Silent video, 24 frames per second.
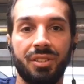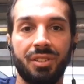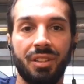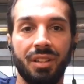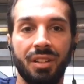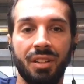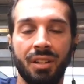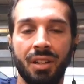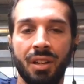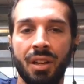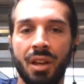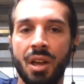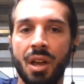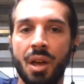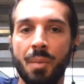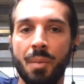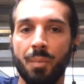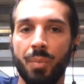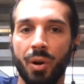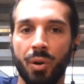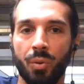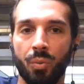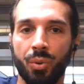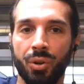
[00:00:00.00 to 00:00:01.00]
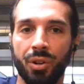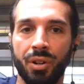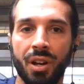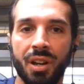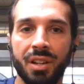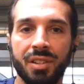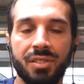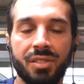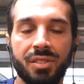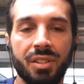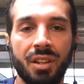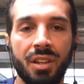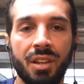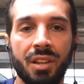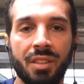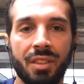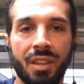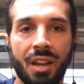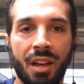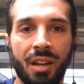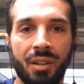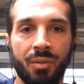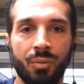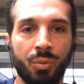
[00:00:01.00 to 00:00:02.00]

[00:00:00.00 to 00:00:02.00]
king, But we're not saying that